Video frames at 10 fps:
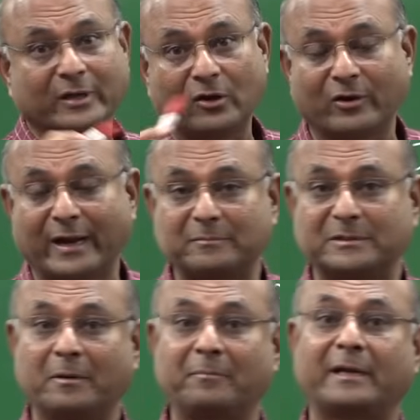kilograms.
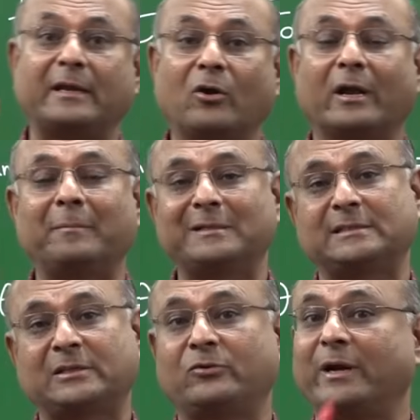Remember, kilogram
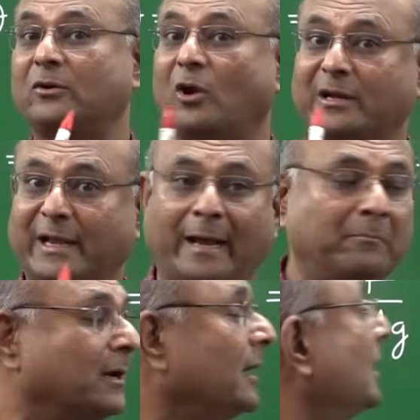is a unit, not
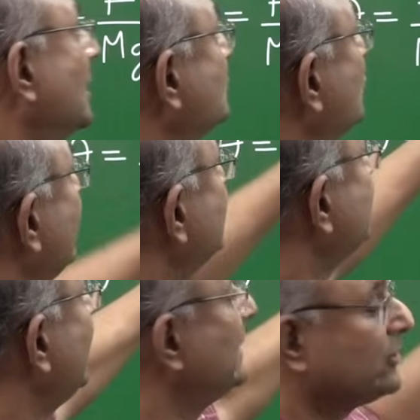gram. So it is
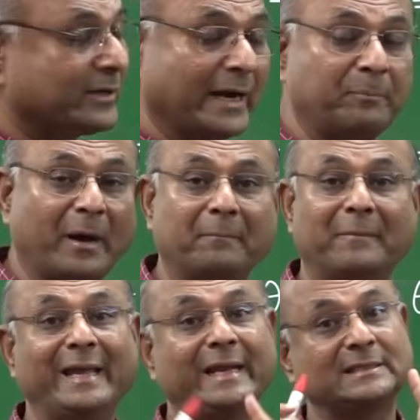10 into 10 power
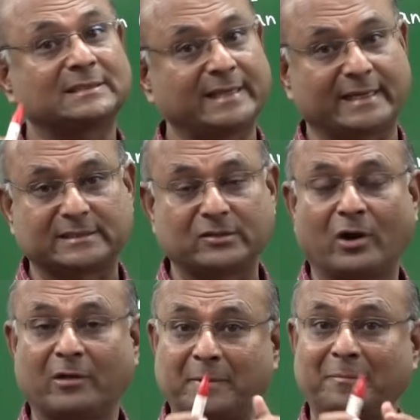minus 6. A
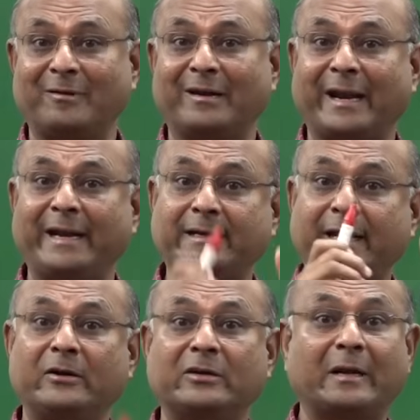lot of people will write
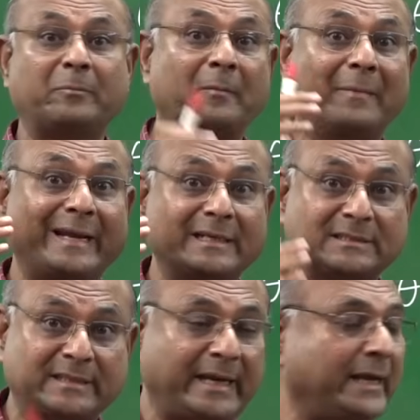10 into 10 power minus
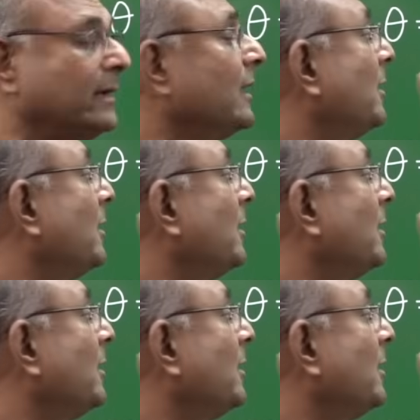3.